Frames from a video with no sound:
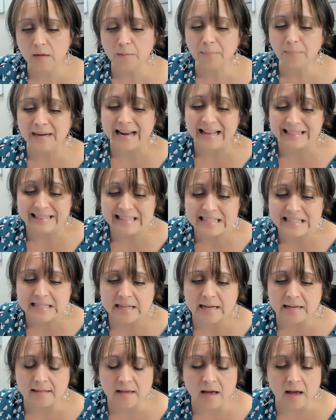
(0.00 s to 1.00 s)
But at least
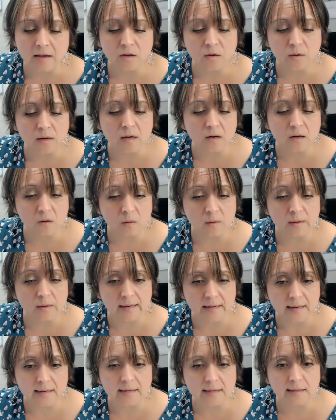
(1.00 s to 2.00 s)
like that, you can go
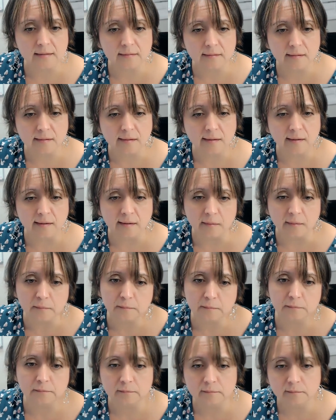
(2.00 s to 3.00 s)
ahead
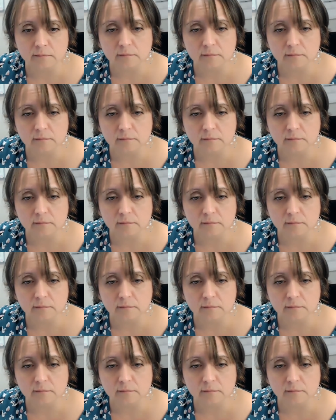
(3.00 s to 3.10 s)
and